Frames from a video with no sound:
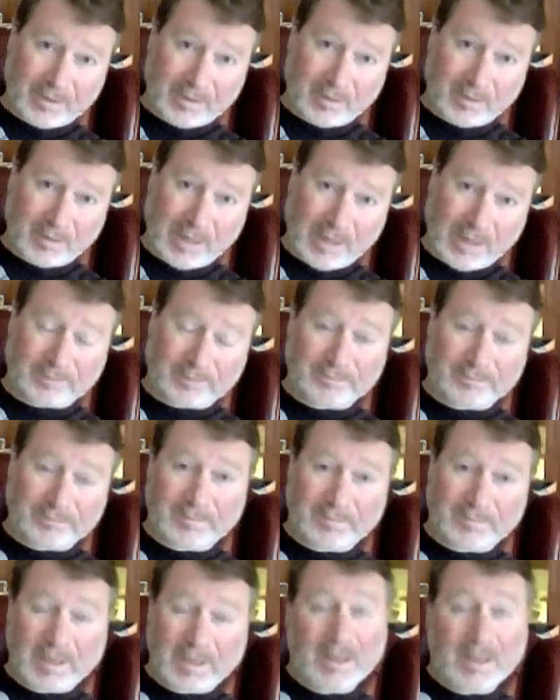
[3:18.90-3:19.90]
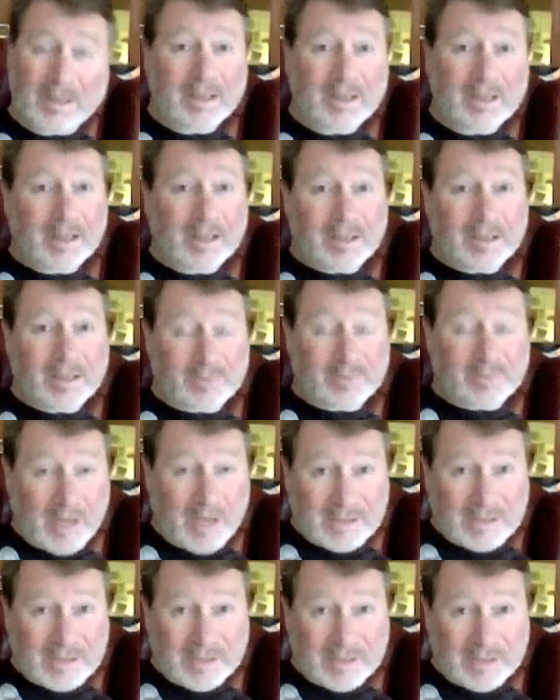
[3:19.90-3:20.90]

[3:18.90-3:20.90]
Well, in Brad's